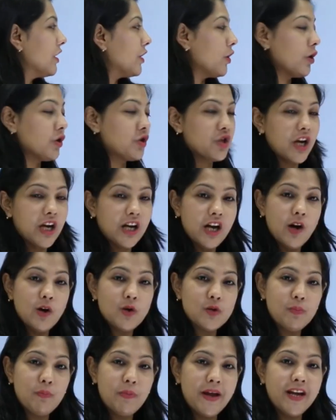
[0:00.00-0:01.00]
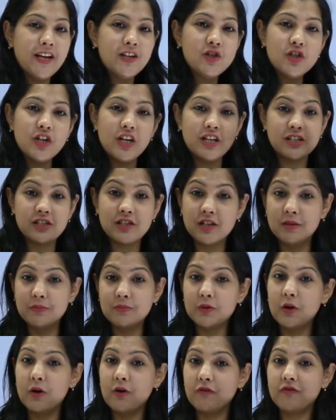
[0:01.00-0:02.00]
Your checkout page, in
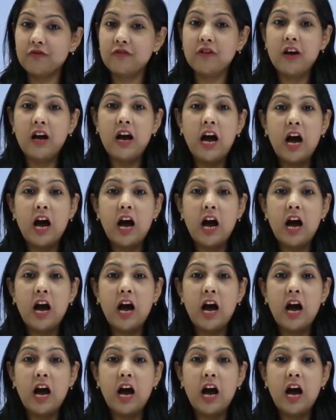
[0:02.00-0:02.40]
terms of